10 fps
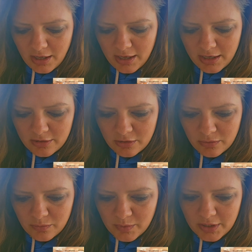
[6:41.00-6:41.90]
it
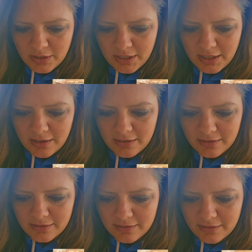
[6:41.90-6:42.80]
really
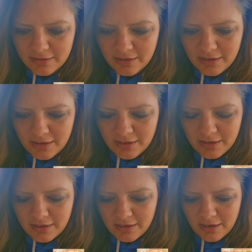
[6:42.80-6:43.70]

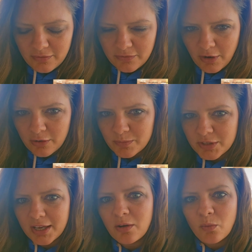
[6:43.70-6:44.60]

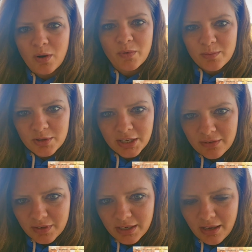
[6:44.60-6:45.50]
affirms like what we
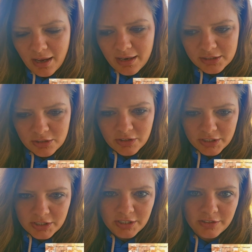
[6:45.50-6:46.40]
believe in as
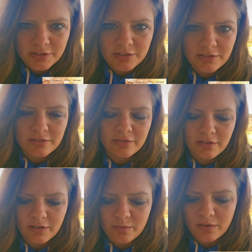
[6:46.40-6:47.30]
Christians.
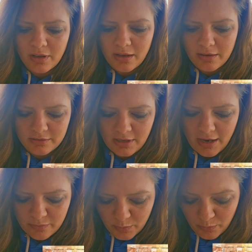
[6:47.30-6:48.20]

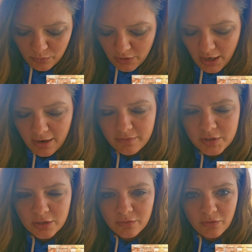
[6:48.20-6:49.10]
I would love
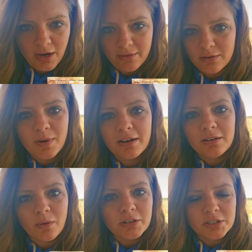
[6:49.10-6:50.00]
to for everybody
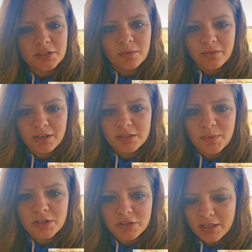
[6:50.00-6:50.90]
to watch this movie,
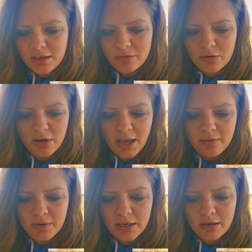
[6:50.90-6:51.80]
especially if you're
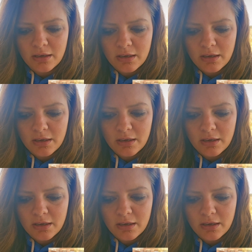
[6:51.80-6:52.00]
having